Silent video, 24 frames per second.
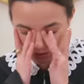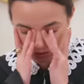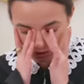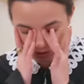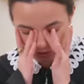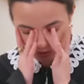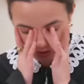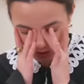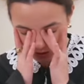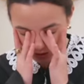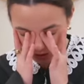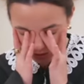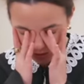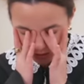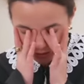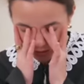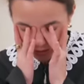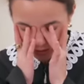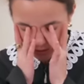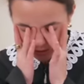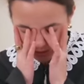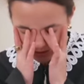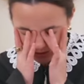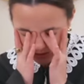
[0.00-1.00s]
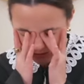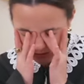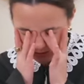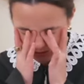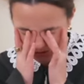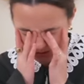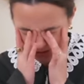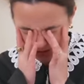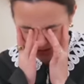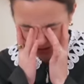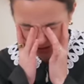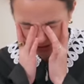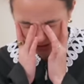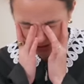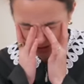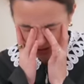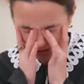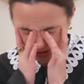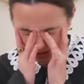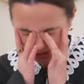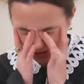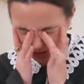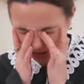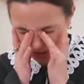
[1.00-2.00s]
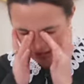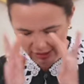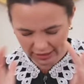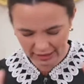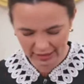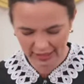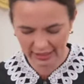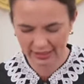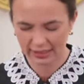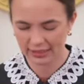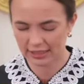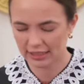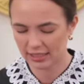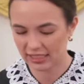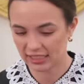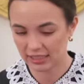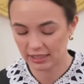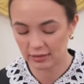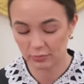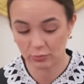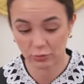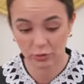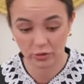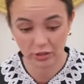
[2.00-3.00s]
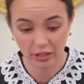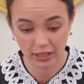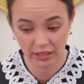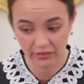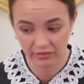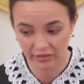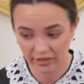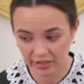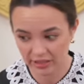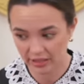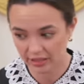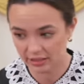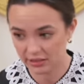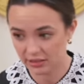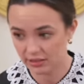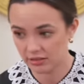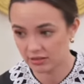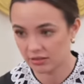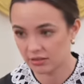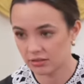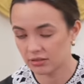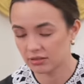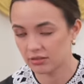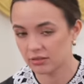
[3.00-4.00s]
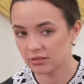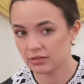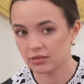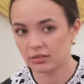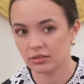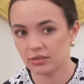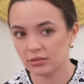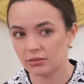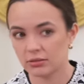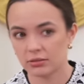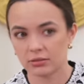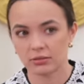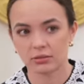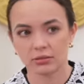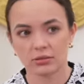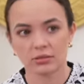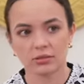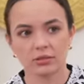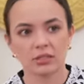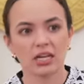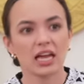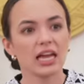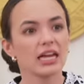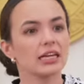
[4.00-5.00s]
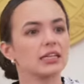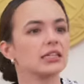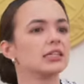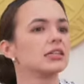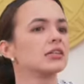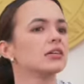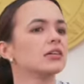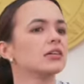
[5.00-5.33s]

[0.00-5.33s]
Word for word: I'm still so confused. I think I need more evidence. Hey,